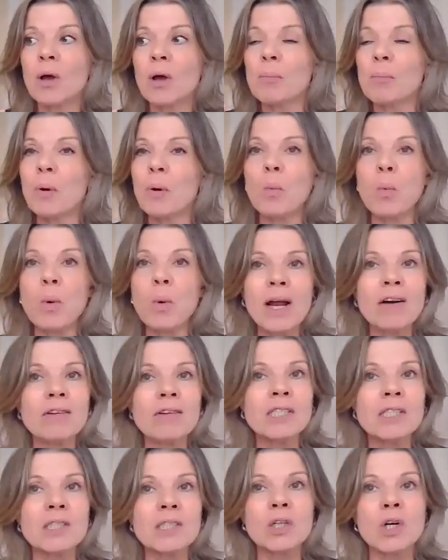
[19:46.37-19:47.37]
but where
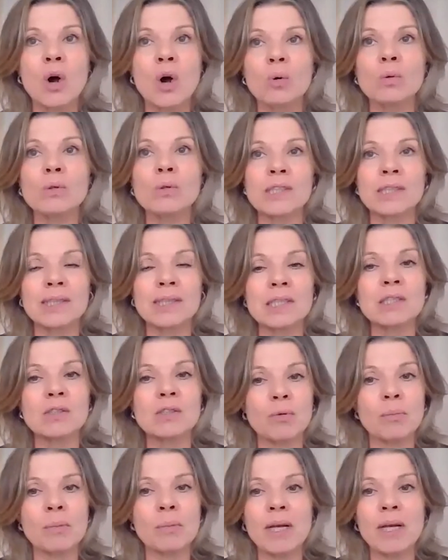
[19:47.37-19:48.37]
is the gold in this
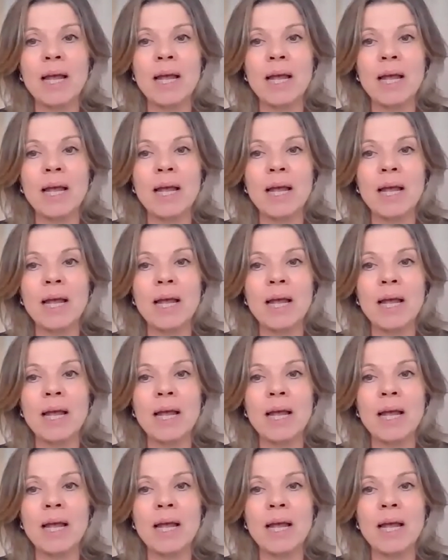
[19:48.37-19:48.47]
for me?